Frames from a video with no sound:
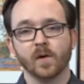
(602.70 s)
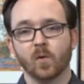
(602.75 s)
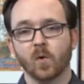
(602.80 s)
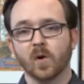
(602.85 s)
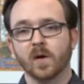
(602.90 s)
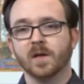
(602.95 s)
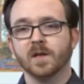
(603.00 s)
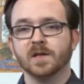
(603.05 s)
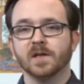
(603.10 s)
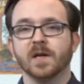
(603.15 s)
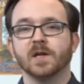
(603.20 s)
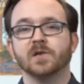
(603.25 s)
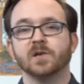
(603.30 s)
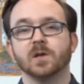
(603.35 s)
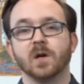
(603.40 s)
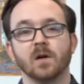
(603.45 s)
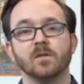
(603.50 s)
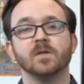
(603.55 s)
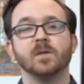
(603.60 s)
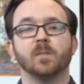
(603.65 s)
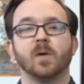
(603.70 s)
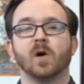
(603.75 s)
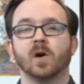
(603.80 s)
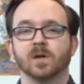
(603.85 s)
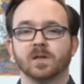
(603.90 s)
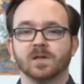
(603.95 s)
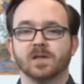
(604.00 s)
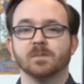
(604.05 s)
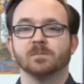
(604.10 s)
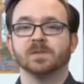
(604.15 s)
organization of the
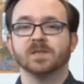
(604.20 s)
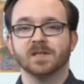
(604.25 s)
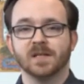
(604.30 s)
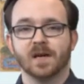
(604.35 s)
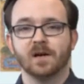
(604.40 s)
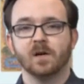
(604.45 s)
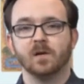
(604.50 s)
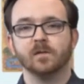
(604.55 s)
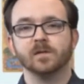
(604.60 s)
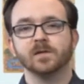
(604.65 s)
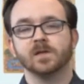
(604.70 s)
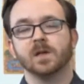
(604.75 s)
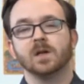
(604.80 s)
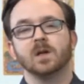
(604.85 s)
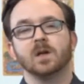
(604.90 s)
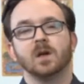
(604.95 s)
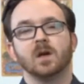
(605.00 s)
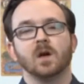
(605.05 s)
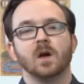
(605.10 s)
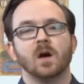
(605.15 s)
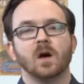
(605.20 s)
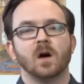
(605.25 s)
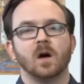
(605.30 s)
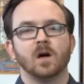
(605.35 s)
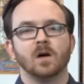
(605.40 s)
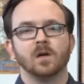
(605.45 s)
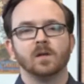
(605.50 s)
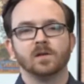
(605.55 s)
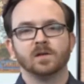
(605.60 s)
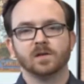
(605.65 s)
parks themselves,
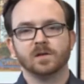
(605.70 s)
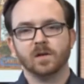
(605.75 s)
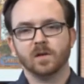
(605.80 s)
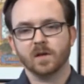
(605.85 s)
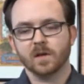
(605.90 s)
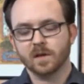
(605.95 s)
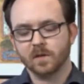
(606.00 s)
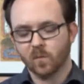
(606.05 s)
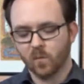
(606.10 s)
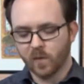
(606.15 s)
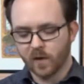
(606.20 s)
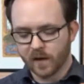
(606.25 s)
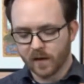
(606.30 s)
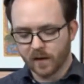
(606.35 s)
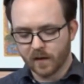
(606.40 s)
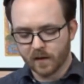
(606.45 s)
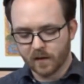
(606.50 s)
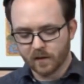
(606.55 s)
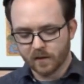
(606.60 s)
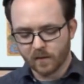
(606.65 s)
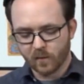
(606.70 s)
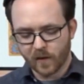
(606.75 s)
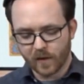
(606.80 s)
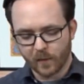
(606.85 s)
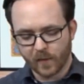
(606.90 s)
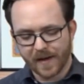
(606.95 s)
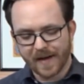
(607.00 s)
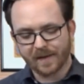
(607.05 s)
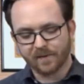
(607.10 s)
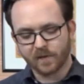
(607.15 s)
so that
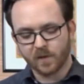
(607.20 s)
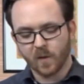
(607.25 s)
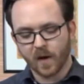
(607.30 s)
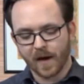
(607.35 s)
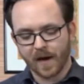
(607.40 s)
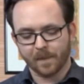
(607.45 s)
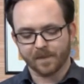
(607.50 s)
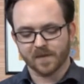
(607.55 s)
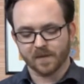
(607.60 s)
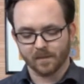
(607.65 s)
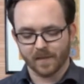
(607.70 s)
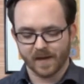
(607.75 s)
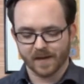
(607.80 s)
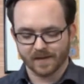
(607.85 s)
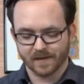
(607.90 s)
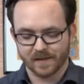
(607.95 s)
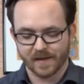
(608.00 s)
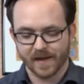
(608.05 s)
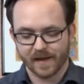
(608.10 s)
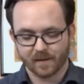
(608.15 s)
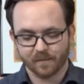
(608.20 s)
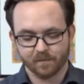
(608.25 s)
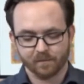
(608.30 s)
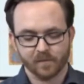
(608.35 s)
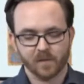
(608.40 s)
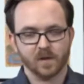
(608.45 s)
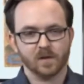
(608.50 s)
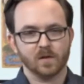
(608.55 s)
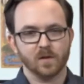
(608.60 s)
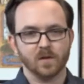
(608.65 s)
we have to optimize that
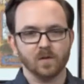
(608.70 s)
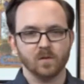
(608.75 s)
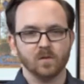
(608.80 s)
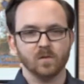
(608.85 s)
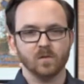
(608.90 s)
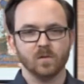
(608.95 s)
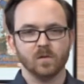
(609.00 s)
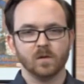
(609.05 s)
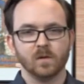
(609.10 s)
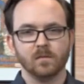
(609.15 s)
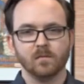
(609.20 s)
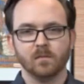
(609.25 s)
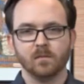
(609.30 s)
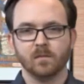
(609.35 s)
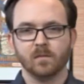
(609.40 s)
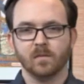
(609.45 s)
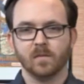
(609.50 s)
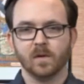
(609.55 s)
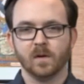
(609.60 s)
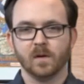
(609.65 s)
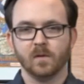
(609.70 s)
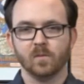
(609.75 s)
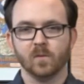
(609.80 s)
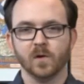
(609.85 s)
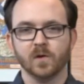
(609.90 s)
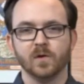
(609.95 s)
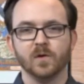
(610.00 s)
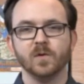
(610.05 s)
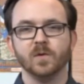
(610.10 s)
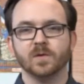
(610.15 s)
to
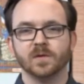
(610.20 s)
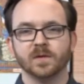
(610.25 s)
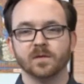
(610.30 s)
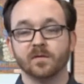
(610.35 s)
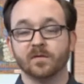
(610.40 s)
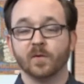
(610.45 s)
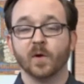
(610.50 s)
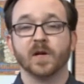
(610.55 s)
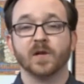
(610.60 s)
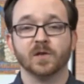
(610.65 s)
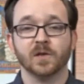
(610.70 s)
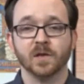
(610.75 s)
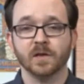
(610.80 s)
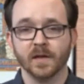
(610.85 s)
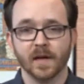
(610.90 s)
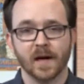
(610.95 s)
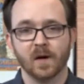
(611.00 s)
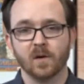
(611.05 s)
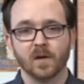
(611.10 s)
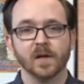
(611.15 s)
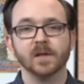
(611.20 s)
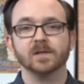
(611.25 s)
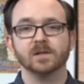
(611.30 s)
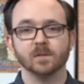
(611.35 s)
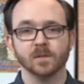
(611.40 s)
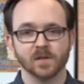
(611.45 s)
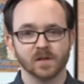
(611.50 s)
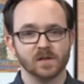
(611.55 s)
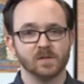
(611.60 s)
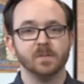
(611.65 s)
reduce the friction that our
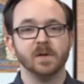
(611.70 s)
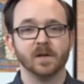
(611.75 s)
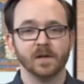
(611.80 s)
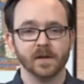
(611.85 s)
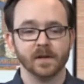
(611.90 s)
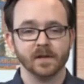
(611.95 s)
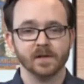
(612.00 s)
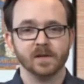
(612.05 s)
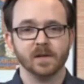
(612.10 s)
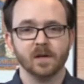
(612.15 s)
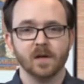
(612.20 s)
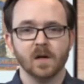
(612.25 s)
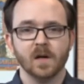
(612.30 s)
customers experience.